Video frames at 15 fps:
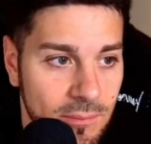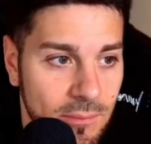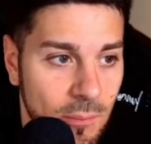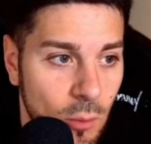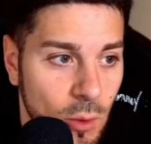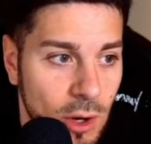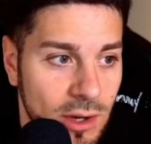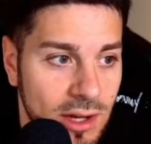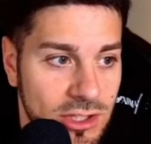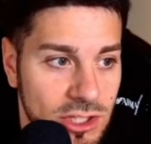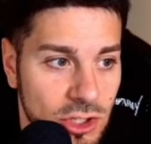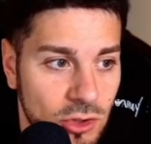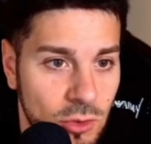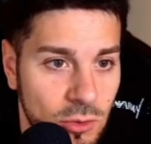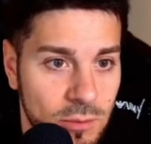What does he
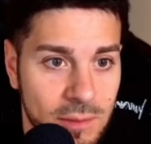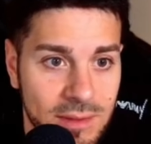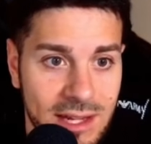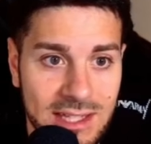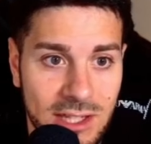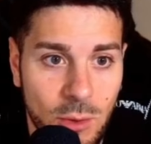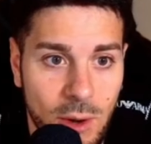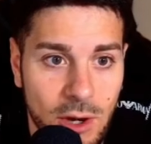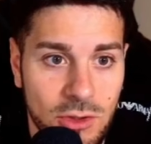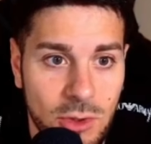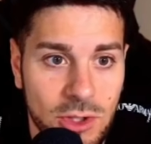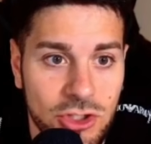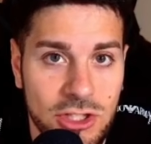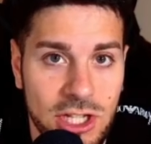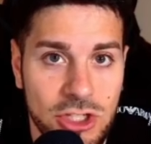do? Does he want to
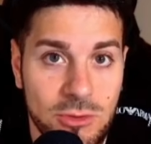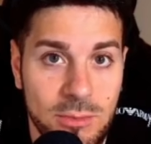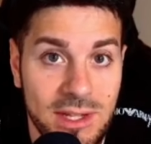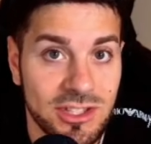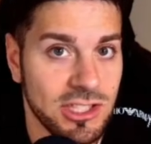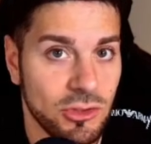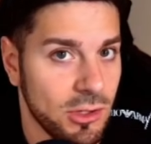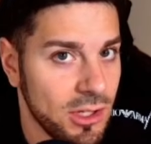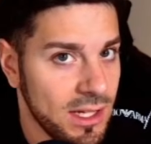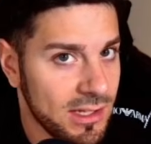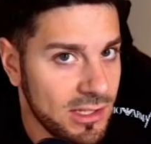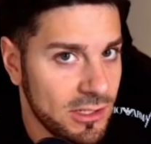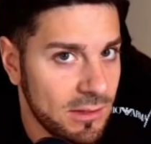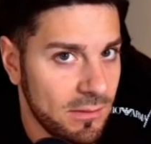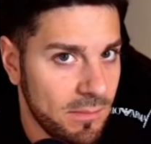exchange pieces with
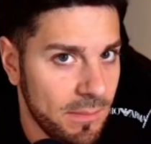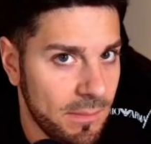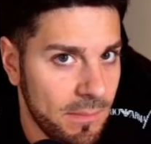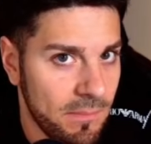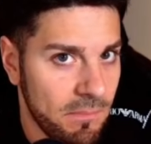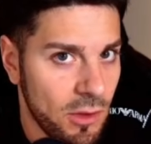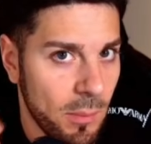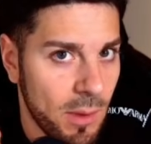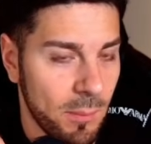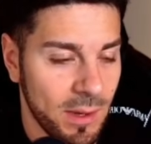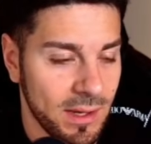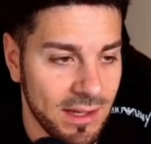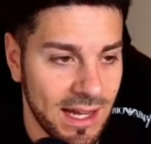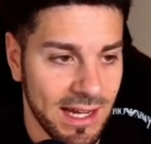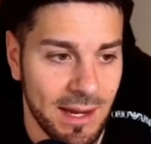us? Remember,
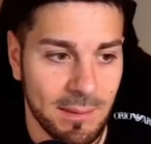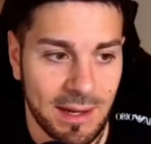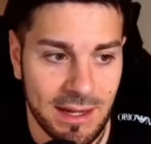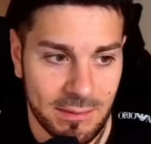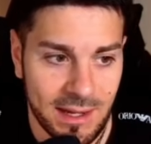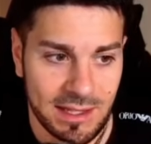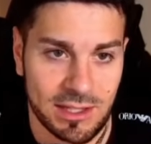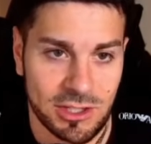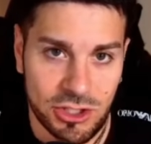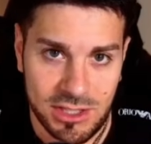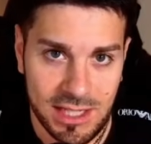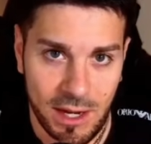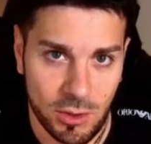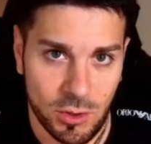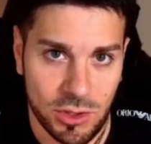the dynamic advantage is
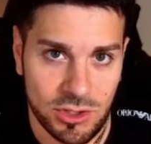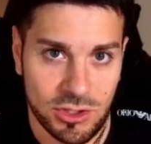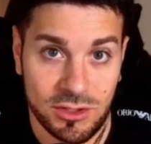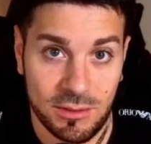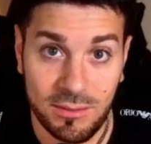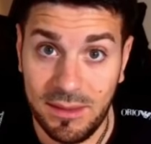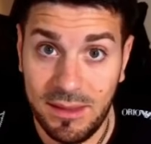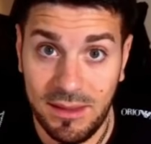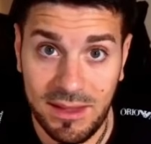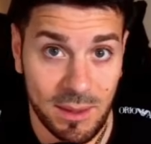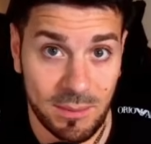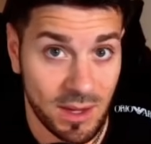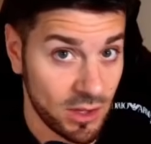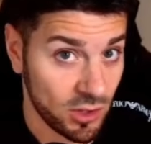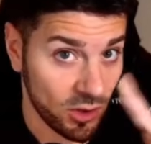ours. So
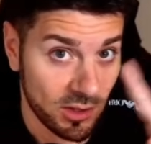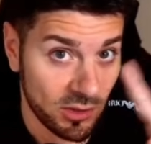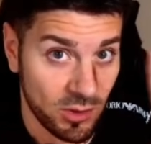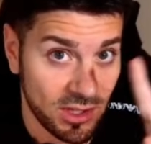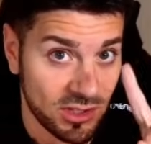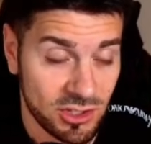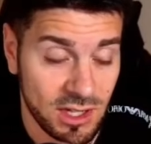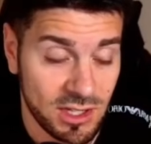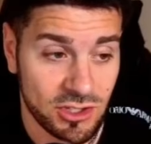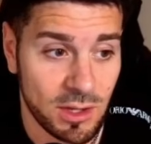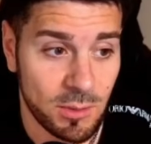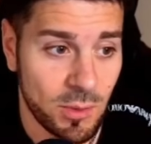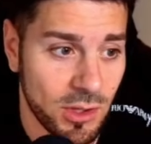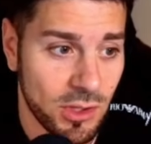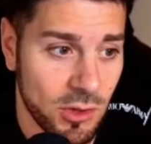I'm not going to exchange
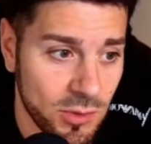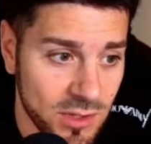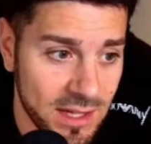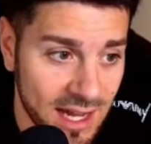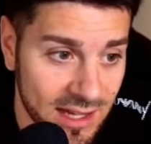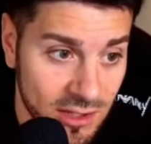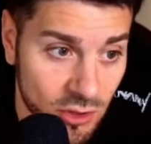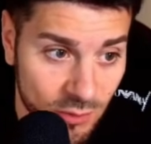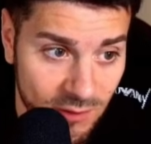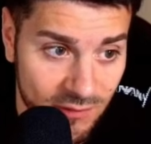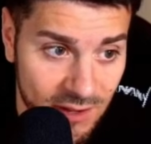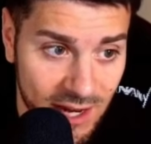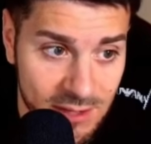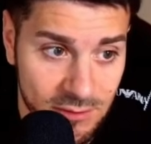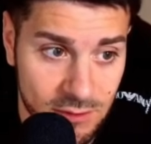them with you knight to
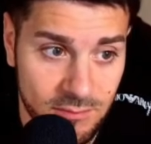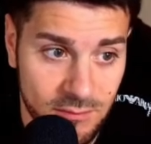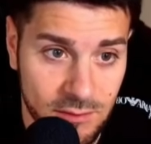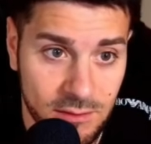a5.